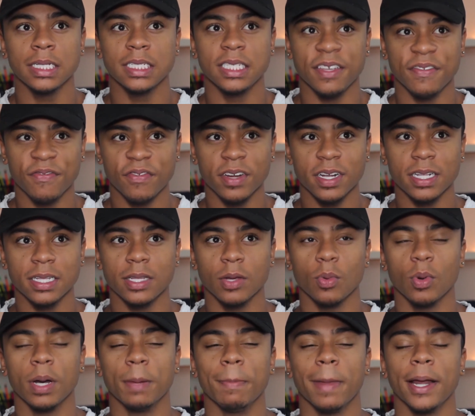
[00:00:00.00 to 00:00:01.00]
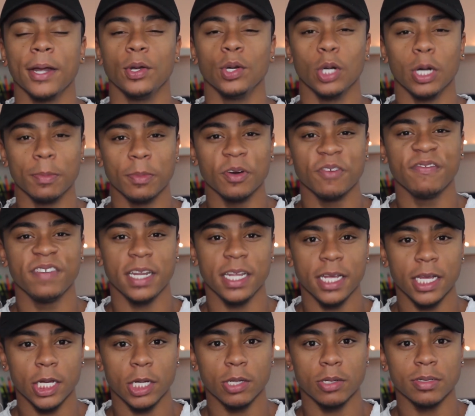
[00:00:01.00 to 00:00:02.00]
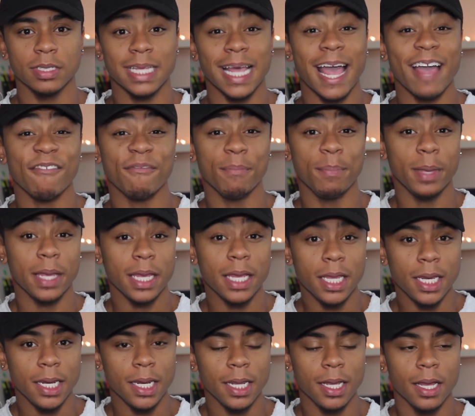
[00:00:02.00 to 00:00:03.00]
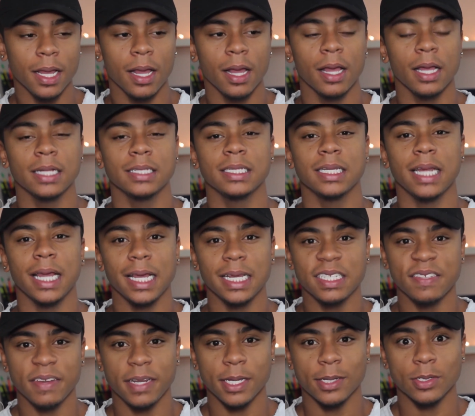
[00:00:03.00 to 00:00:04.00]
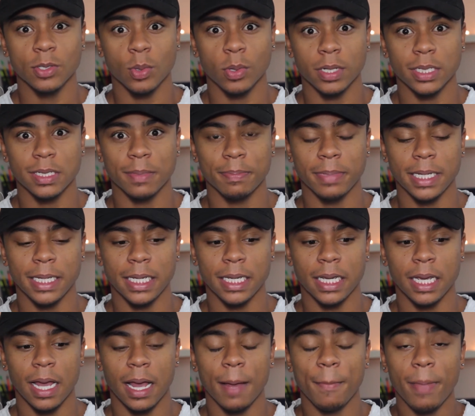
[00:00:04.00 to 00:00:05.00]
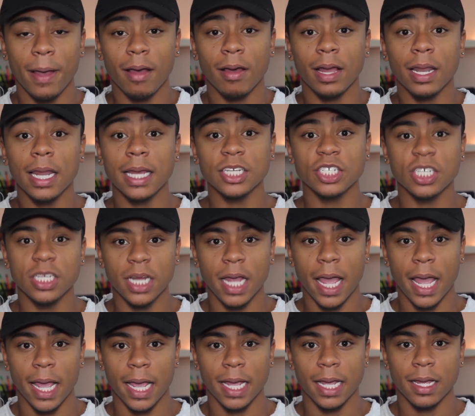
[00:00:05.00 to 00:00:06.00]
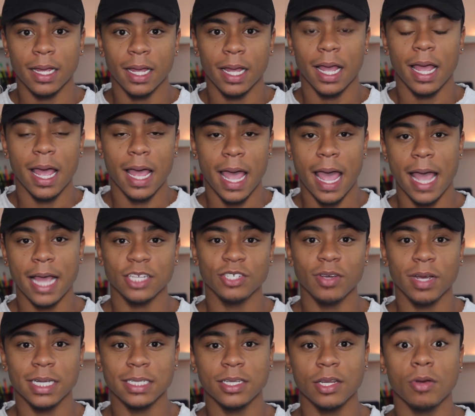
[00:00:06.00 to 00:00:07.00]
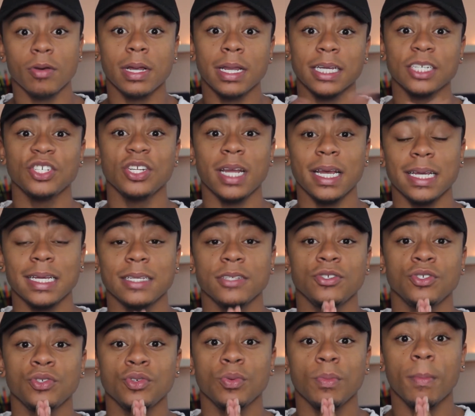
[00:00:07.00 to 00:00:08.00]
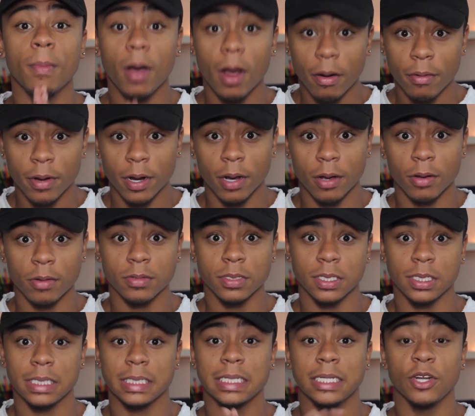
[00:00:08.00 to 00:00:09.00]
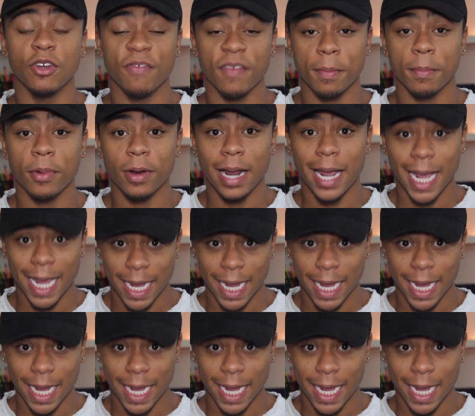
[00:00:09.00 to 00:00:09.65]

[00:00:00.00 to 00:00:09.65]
different than what my normal videos have been. Today's video is going to be about Election Day. As you guys know, Election Day is tomorrow, November